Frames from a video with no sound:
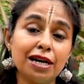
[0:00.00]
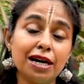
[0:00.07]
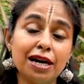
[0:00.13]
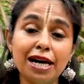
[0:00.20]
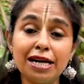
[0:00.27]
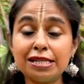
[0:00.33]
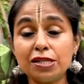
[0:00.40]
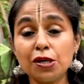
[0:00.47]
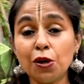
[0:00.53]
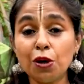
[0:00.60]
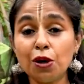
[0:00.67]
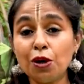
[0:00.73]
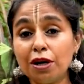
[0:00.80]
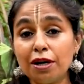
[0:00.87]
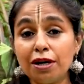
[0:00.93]
as
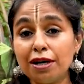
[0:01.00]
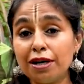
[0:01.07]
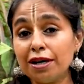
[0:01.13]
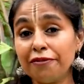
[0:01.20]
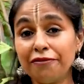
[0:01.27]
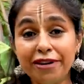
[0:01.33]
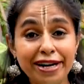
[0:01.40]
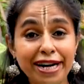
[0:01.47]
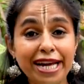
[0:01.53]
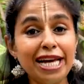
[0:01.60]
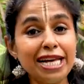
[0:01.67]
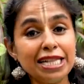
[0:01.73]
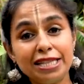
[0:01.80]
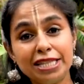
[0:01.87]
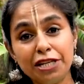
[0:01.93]
a very
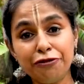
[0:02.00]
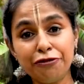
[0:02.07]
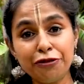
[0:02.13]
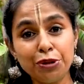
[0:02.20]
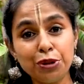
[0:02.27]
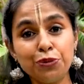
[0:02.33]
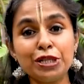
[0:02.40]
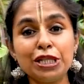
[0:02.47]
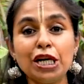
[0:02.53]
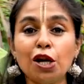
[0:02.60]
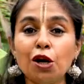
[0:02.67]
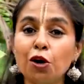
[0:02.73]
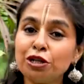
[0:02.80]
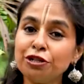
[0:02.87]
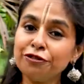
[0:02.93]
healthy food with a
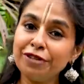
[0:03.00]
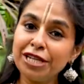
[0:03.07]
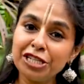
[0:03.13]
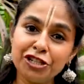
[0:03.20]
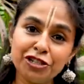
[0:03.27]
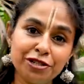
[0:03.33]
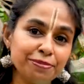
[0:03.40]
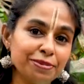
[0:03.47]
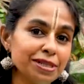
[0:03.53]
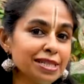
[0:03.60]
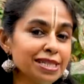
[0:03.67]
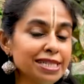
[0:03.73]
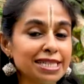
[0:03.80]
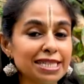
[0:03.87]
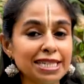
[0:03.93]
lot of
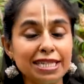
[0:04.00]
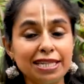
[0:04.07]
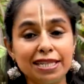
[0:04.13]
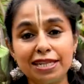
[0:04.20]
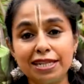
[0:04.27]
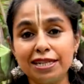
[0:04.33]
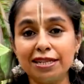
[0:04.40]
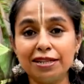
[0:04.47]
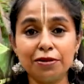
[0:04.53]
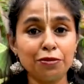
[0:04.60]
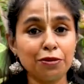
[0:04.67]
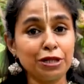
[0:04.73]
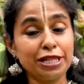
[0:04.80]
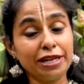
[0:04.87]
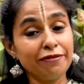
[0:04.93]
vegetables,
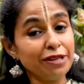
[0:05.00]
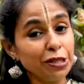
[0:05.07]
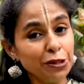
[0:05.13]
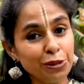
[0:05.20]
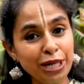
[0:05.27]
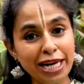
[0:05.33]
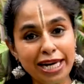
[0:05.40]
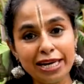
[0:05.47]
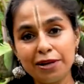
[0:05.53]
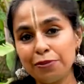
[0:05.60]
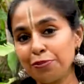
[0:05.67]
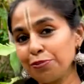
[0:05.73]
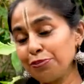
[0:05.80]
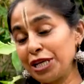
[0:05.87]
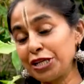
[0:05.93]
whatever you like.
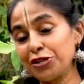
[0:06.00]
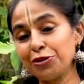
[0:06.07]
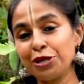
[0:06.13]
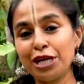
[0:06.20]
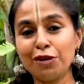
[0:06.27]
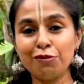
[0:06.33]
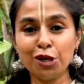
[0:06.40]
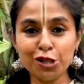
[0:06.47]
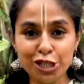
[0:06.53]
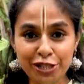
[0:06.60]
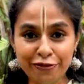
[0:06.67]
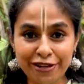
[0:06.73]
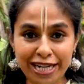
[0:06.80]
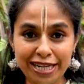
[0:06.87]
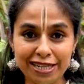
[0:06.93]
Make sure you have lots
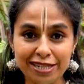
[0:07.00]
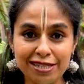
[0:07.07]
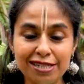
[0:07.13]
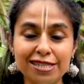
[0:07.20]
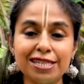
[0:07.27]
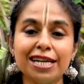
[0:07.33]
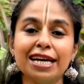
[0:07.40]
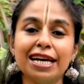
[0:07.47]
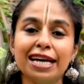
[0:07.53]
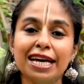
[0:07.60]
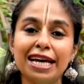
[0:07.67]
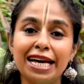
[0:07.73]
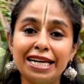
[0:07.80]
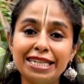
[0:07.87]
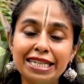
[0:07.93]
of colors,
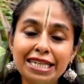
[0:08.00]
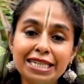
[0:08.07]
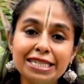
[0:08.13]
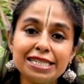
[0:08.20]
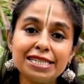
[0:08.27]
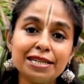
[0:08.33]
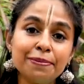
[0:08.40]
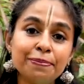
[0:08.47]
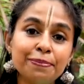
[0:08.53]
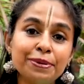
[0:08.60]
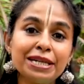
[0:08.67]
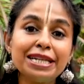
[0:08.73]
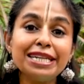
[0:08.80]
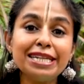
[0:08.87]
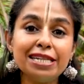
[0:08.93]
and eat
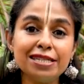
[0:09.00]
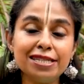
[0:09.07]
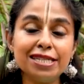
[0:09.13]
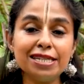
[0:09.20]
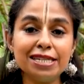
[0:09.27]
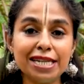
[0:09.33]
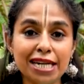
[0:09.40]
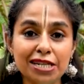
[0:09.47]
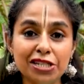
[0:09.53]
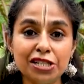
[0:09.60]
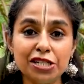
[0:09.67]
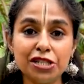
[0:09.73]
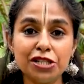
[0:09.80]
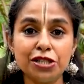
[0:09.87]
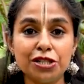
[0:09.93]
simple, easy,
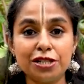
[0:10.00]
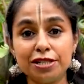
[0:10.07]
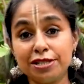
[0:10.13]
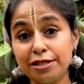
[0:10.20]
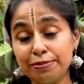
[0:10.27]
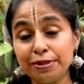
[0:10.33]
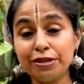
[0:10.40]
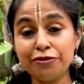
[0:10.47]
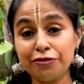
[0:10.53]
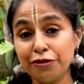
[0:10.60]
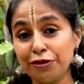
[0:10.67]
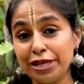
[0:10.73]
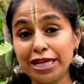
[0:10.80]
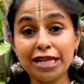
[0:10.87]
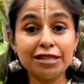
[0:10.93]
digestible
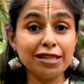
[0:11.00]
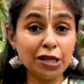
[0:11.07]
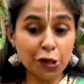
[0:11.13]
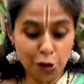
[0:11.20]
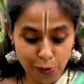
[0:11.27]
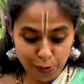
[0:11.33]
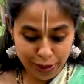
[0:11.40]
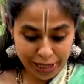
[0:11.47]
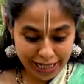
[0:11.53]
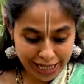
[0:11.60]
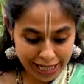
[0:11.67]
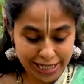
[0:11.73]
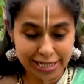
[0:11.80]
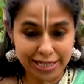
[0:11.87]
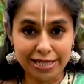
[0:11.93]
food, nothing
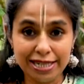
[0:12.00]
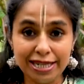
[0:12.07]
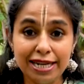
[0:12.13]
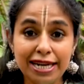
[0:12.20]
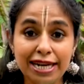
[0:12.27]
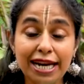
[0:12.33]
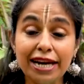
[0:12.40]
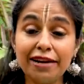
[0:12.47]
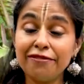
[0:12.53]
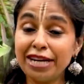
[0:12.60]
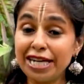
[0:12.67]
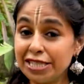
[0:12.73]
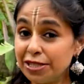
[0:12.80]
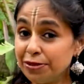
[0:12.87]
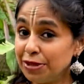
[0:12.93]
complicated. And
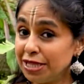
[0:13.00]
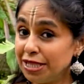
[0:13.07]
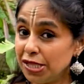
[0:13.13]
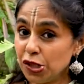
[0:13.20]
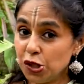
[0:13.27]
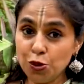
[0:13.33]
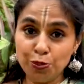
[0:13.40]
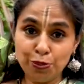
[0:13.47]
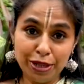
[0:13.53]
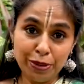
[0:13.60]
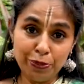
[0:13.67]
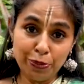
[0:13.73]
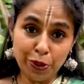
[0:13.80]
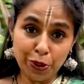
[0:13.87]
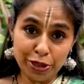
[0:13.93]
vitamin D is super
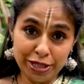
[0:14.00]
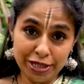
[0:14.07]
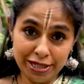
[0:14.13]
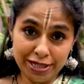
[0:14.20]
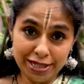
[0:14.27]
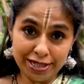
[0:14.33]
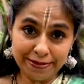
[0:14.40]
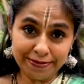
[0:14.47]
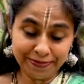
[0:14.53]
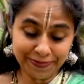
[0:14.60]
important.